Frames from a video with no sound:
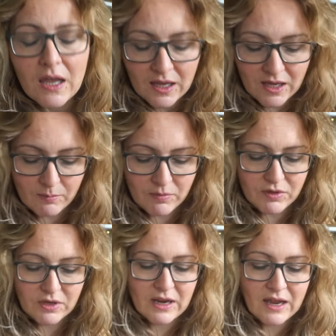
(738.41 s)
um,
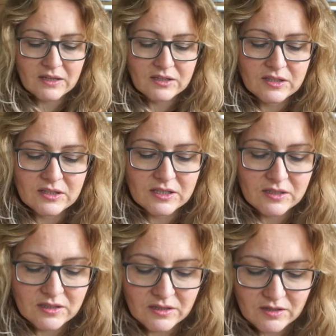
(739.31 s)
the next
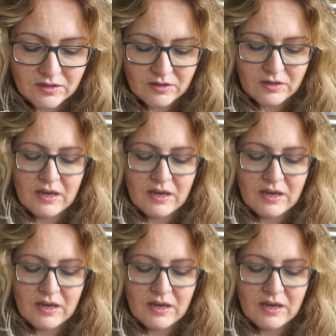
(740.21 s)
the